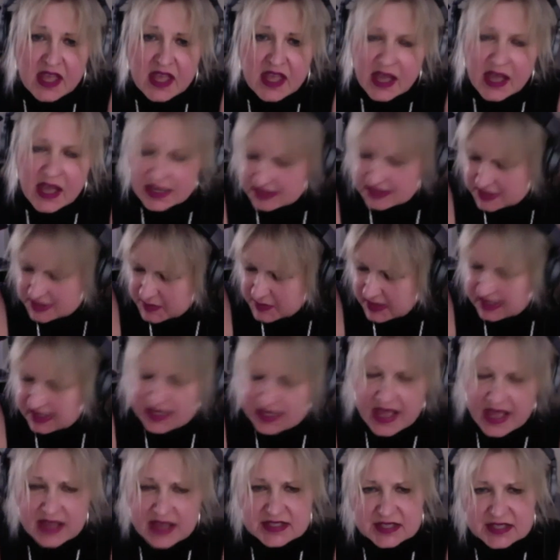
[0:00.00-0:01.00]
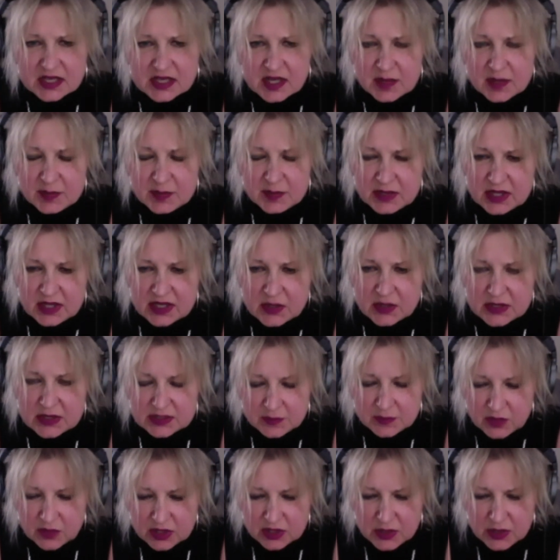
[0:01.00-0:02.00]
I just want to ask a couple of
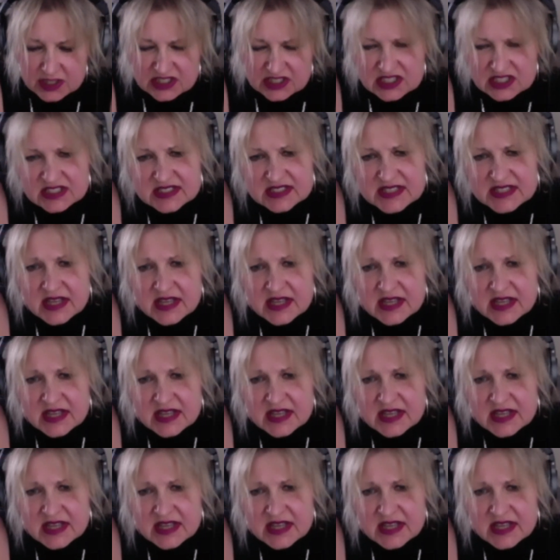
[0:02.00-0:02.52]
more questions.